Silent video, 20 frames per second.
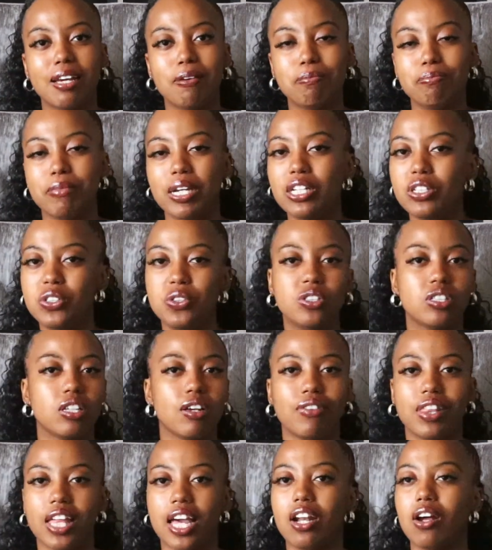made use
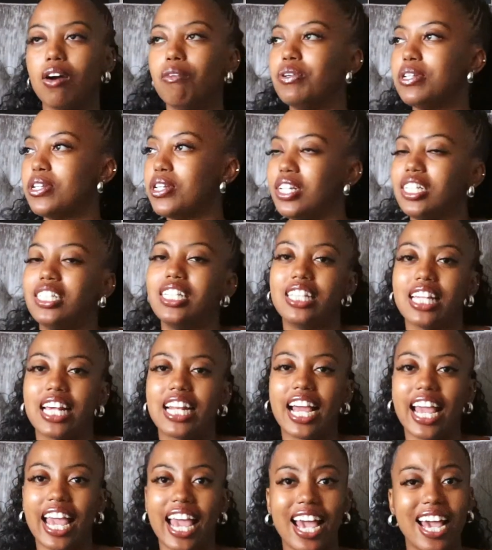of that opportunity that
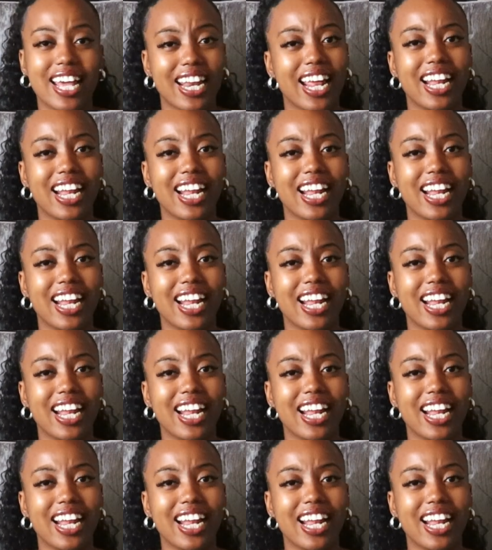I had.